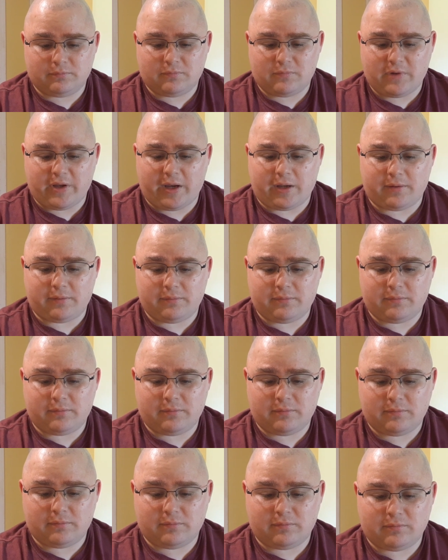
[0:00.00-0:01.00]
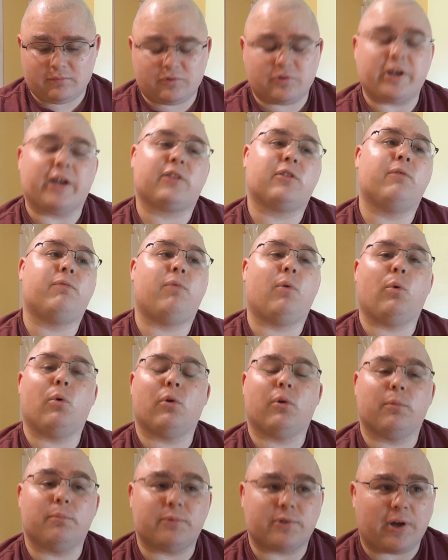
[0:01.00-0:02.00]
yeah, check the
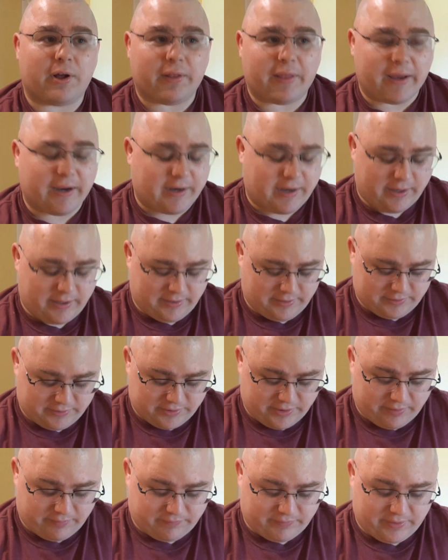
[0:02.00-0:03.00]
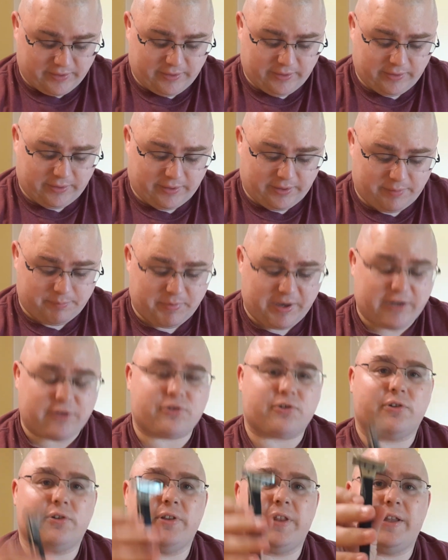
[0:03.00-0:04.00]
forums, all that kind of stuff. And make
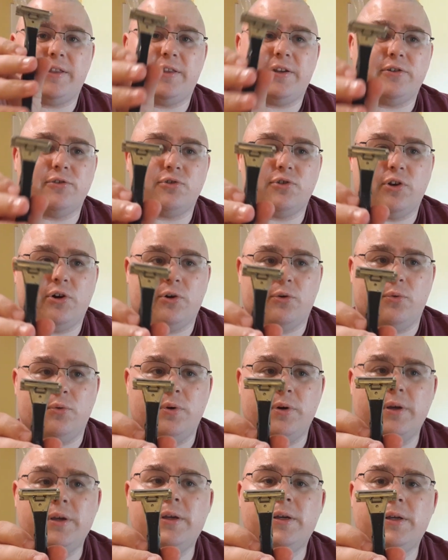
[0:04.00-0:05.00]
sure that there's no